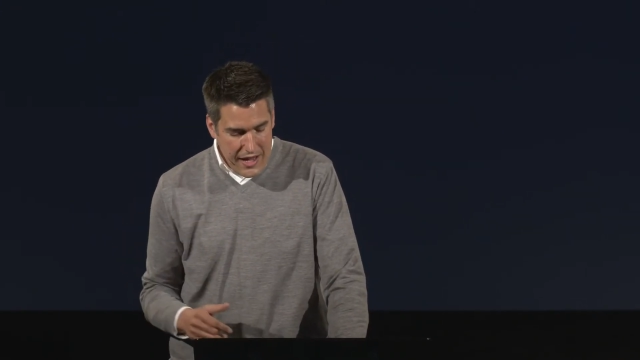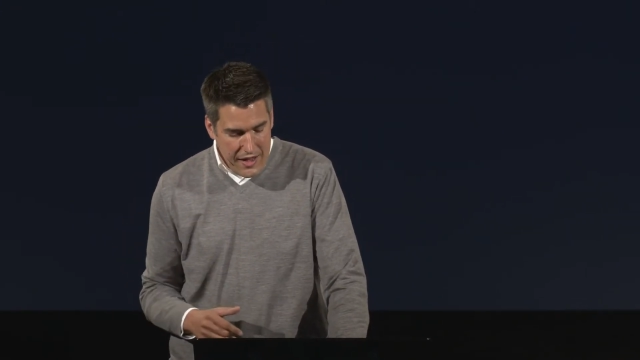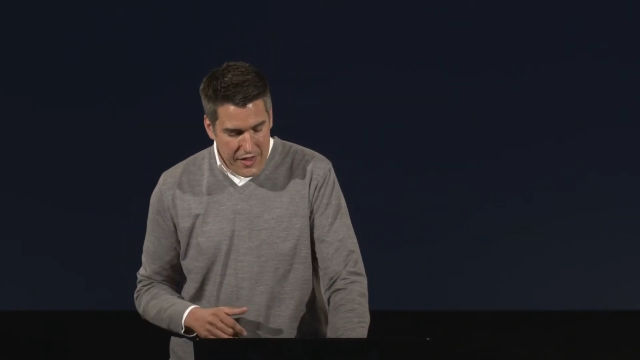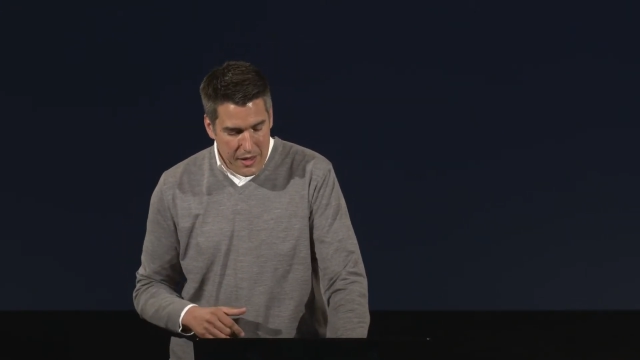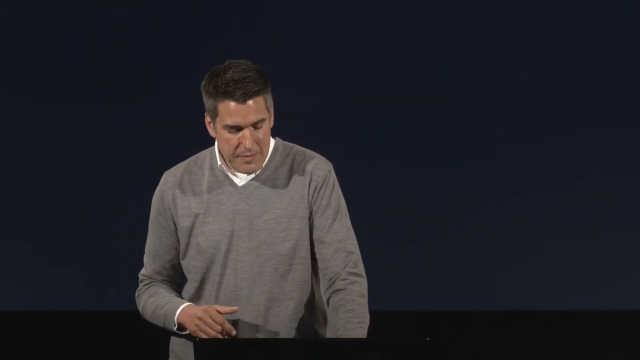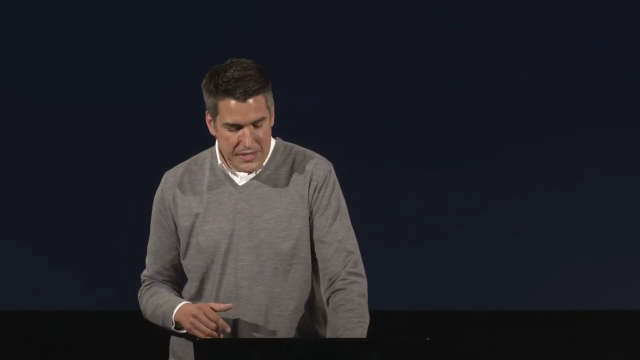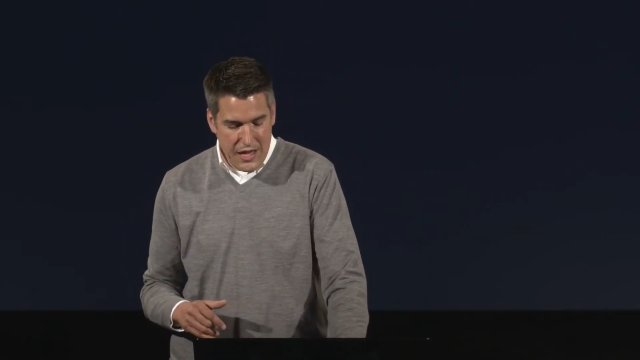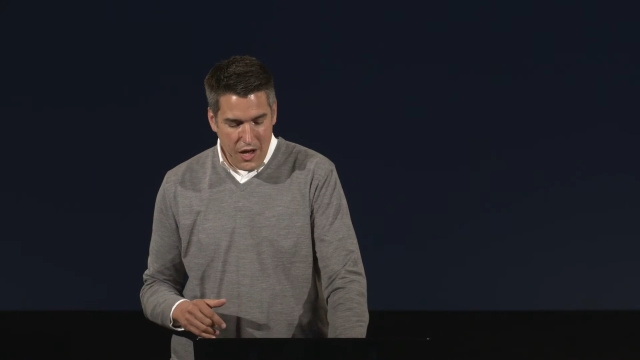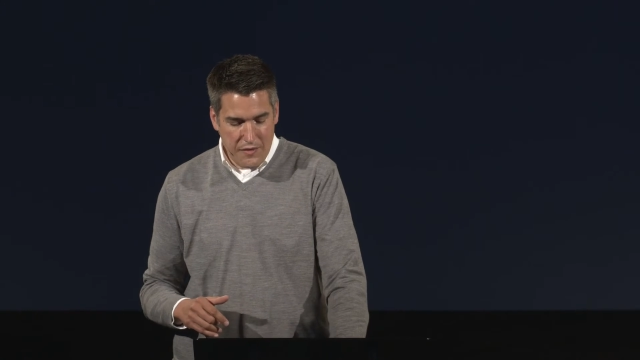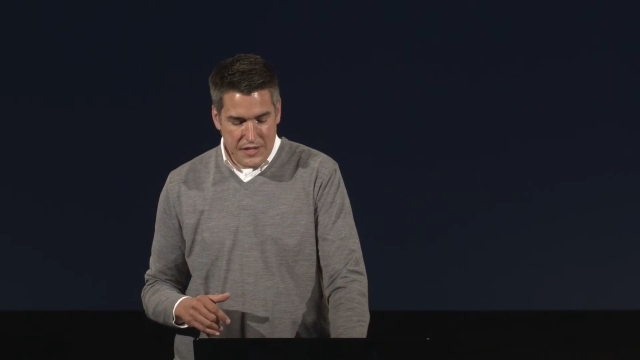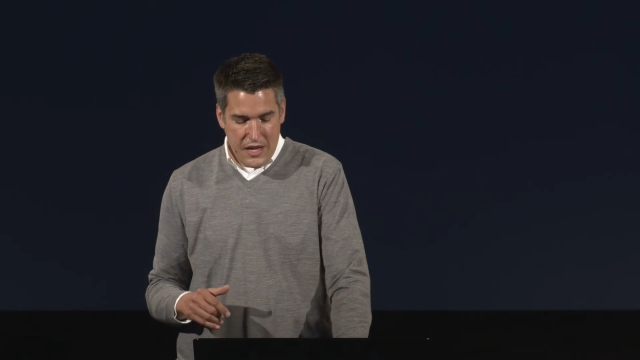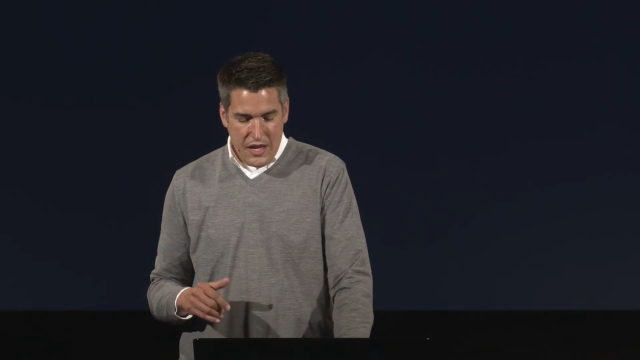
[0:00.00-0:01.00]

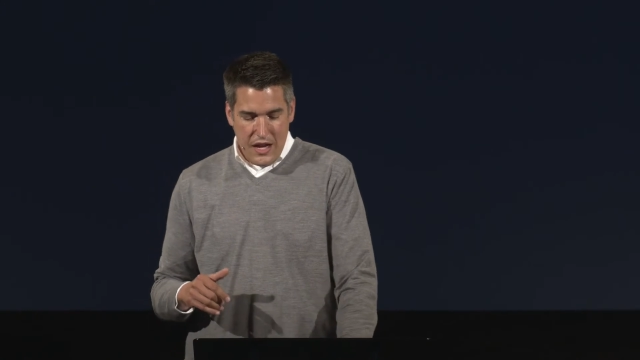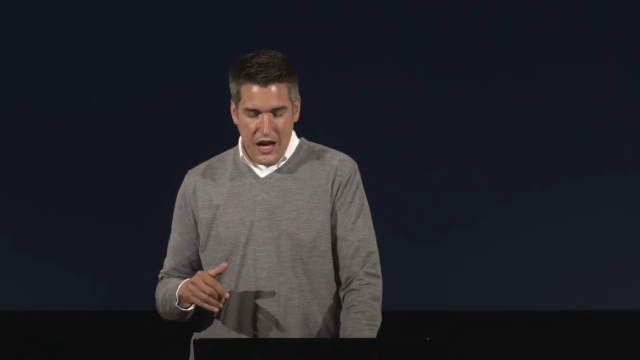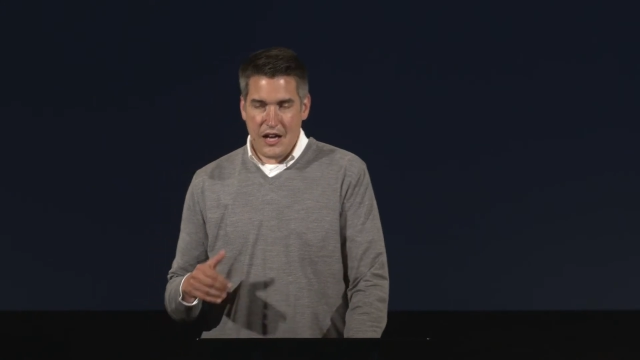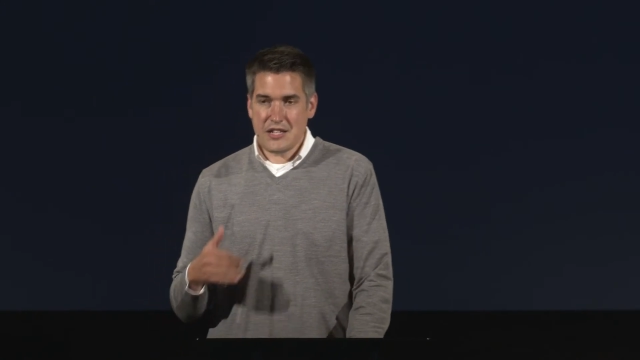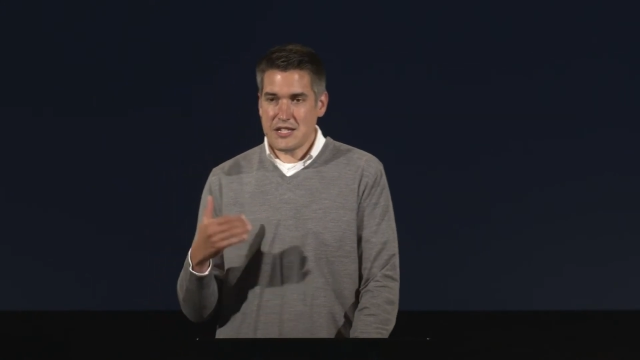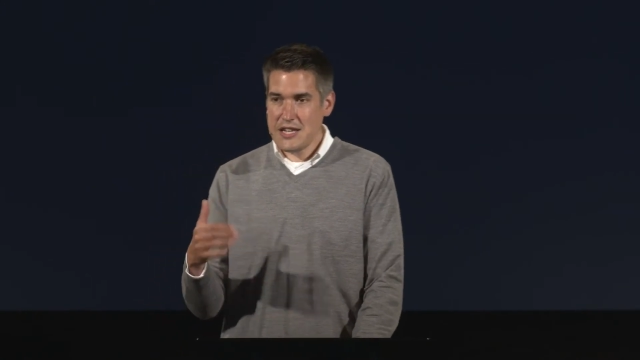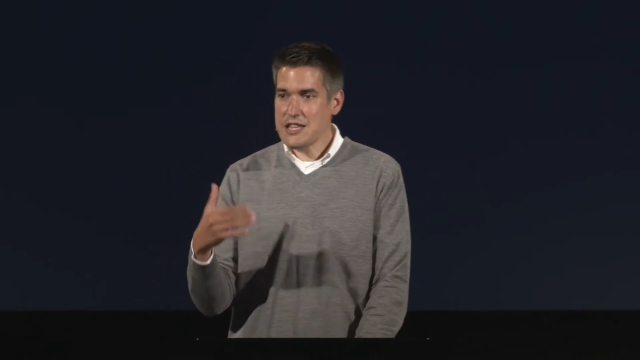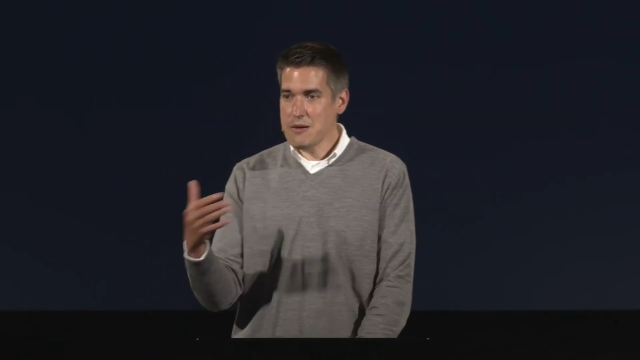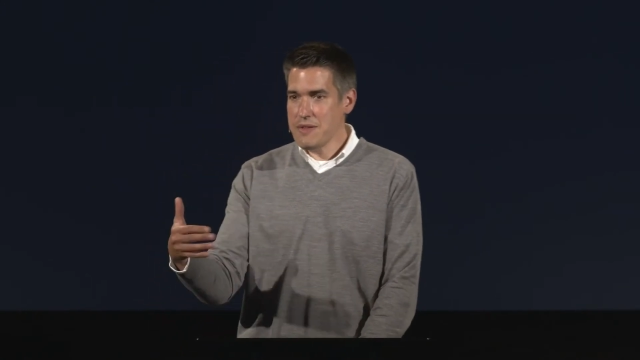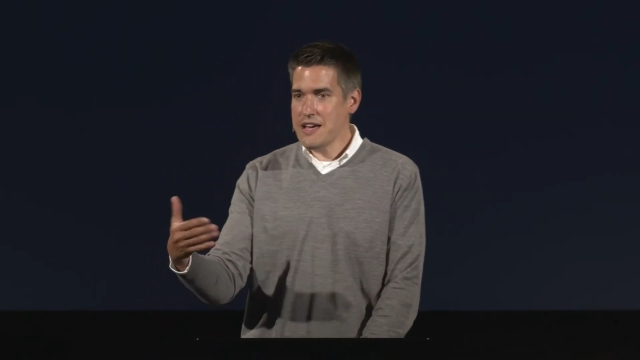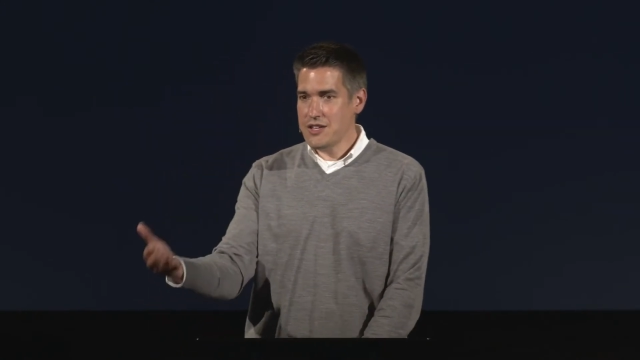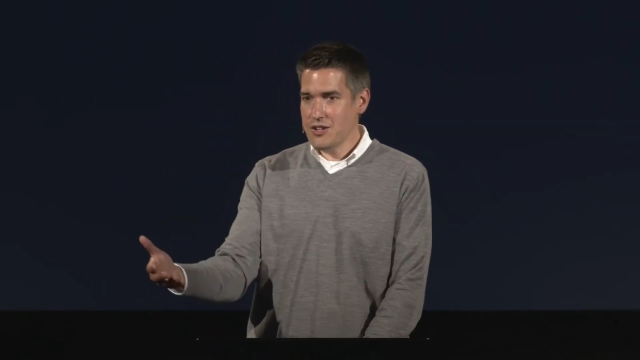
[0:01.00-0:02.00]
themselves, see them
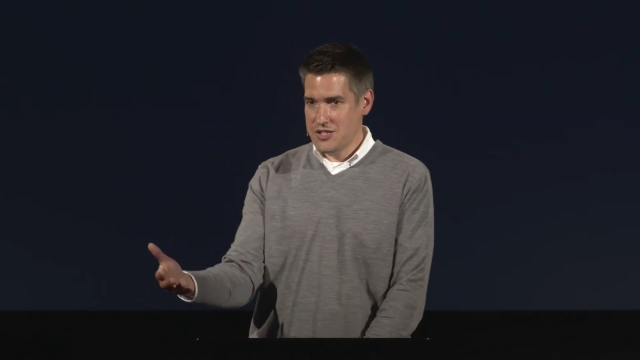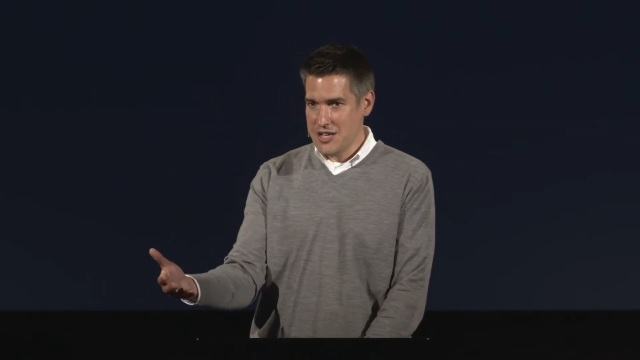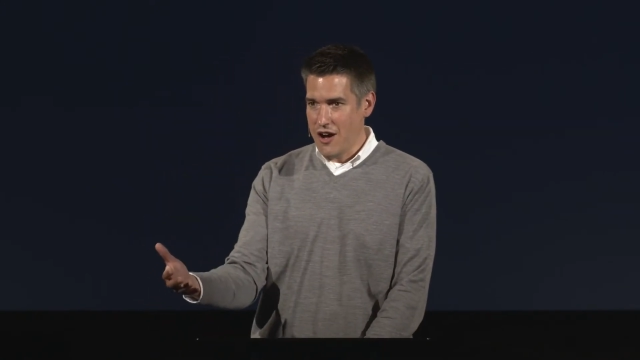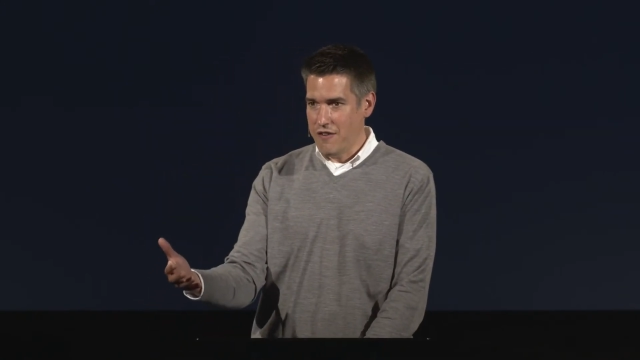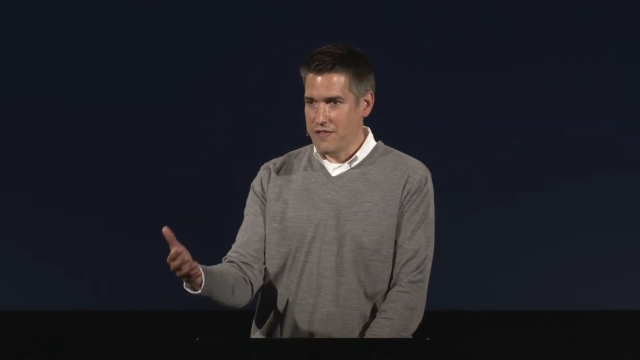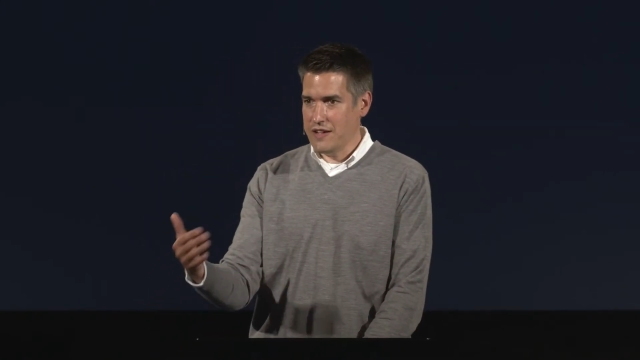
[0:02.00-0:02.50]
like yourself.